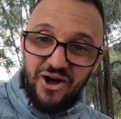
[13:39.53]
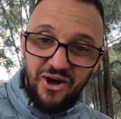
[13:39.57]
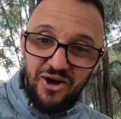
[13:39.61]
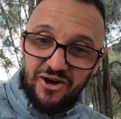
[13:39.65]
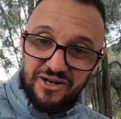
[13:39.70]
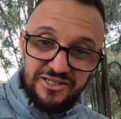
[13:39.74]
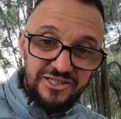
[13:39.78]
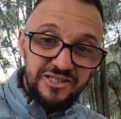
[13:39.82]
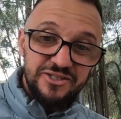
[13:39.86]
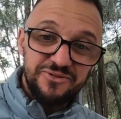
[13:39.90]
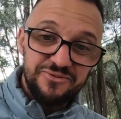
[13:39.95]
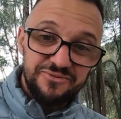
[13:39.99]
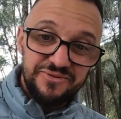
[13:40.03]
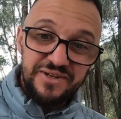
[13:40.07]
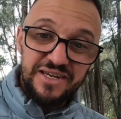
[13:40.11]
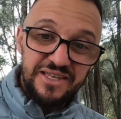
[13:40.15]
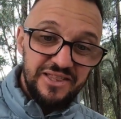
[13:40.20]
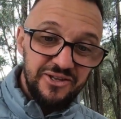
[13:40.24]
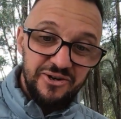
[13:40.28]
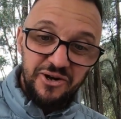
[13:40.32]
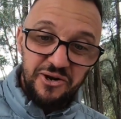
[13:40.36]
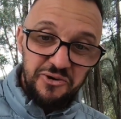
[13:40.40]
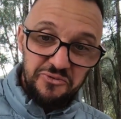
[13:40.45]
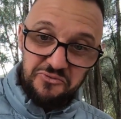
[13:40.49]
I just fear
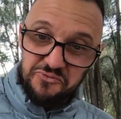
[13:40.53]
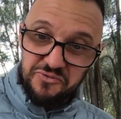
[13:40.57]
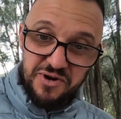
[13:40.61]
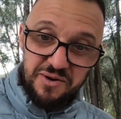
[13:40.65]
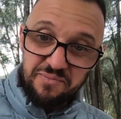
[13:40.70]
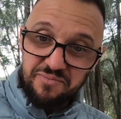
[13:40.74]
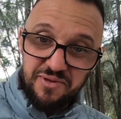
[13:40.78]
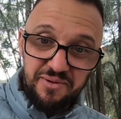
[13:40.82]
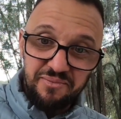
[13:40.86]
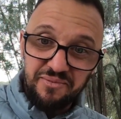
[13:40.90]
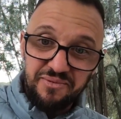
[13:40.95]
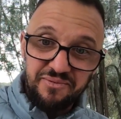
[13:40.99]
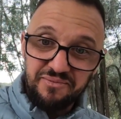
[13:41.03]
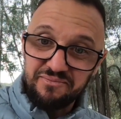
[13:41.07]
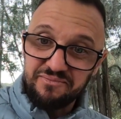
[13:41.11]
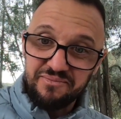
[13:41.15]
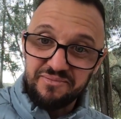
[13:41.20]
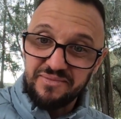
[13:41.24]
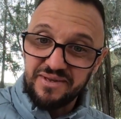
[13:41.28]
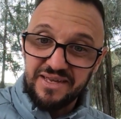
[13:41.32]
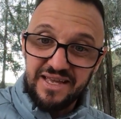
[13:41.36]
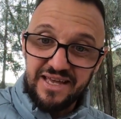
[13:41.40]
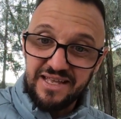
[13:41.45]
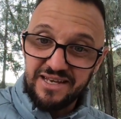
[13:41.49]
that I'd rip them,
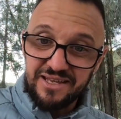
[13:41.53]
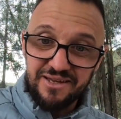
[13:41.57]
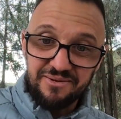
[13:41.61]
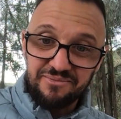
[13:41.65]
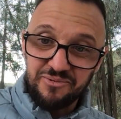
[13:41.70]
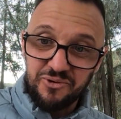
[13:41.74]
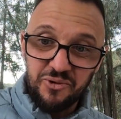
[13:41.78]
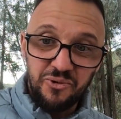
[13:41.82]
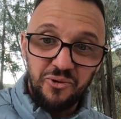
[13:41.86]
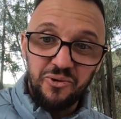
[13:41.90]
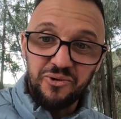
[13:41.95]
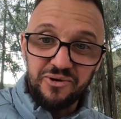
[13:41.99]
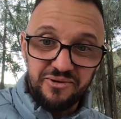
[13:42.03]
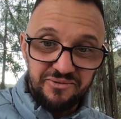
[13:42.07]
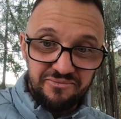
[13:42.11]
getting them caught.